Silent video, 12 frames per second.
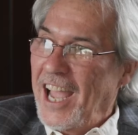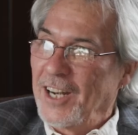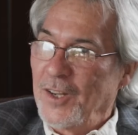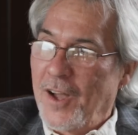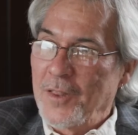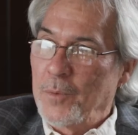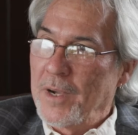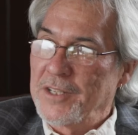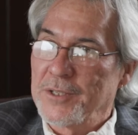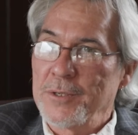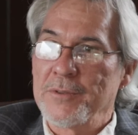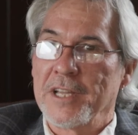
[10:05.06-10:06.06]
And along the way
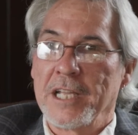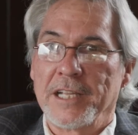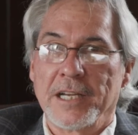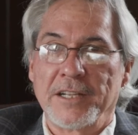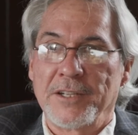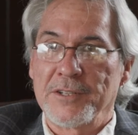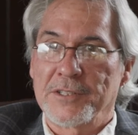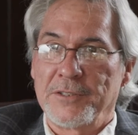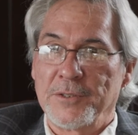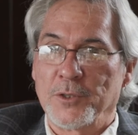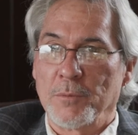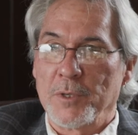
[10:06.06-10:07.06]
too, they
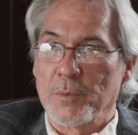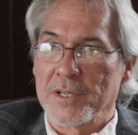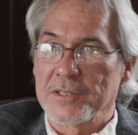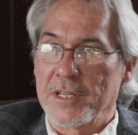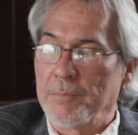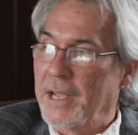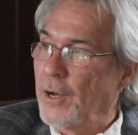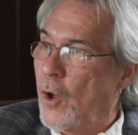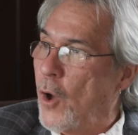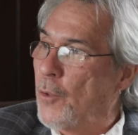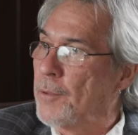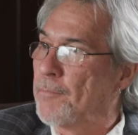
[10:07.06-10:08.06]
you told me once they made
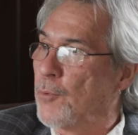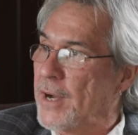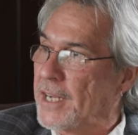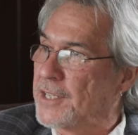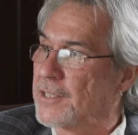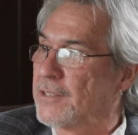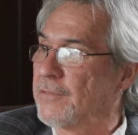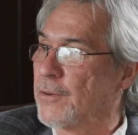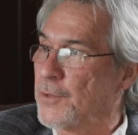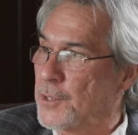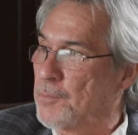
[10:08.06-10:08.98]
all the bricks for this